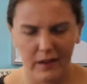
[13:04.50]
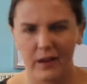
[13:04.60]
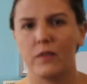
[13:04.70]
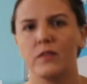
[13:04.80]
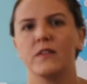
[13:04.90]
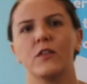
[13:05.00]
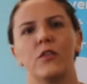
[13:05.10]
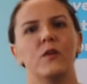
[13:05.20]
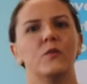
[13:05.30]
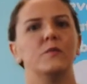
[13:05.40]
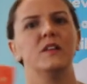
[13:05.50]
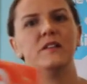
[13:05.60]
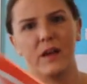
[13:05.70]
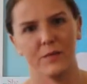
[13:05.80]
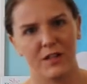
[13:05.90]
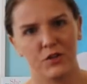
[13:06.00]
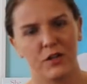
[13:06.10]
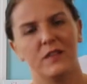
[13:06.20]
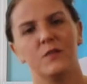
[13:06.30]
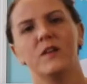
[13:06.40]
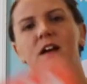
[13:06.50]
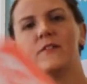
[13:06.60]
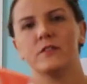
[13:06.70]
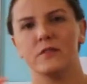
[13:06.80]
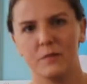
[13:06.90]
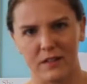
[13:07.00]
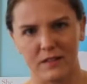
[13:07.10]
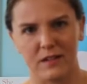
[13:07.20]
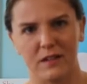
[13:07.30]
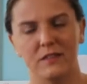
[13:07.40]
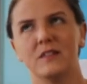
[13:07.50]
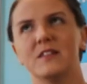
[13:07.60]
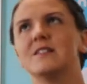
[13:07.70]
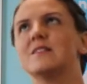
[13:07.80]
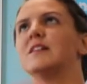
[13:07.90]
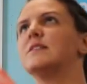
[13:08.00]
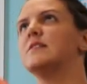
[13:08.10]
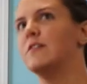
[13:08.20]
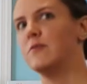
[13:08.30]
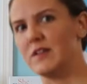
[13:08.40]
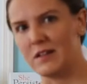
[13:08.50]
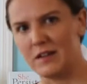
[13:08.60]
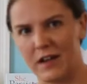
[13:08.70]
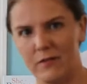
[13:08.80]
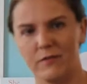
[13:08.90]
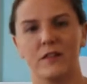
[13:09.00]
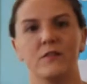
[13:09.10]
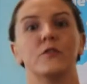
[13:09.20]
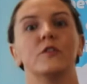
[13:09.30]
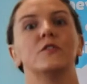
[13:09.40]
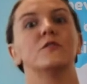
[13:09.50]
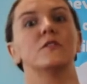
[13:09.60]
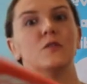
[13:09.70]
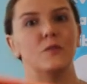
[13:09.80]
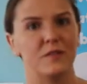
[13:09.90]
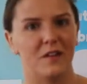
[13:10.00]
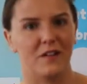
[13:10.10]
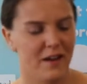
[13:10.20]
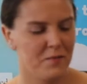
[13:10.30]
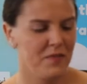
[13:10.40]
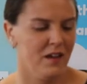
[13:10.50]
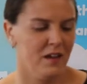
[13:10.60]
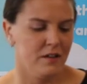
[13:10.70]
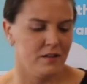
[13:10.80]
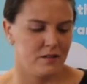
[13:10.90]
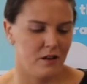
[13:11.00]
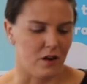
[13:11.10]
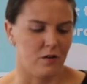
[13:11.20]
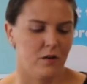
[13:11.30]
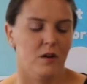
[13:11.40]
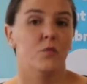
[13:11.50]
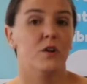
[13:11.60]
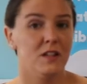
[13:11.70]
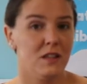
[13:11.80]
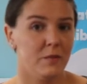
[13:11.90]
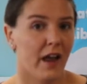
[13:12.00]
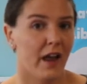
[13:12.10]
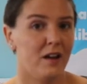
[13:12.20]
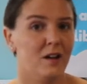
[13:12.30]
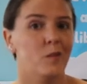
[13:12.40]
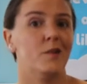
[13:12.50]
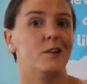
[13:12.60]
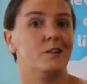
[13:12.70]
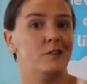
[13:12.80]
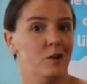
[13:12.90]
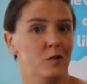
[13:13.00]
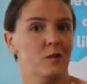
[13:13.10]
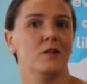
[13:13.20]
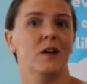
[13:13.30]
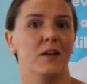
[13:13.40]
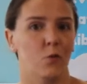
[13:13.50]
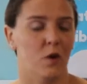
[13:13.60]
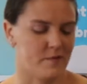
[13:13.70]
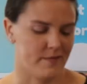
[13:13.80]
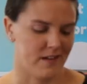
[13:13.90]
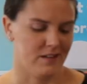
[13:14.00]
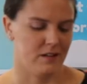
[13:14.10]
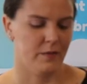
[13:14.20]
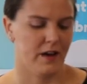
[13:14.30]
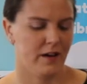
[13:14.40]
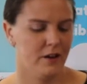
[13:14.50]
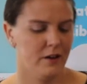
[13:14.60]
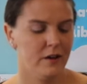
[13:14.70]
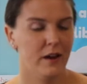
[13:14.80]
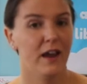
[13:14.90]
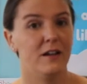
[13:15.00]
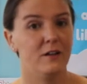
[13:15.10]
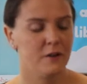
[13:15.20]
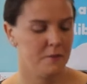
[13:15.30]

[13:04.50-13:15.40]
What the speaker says: And then the thing would be damaged. And then we'd have to replace it. And then that's less stuff we can get for you to use, all right? So, put it in the bag, but don't have a water bottle in the bag. And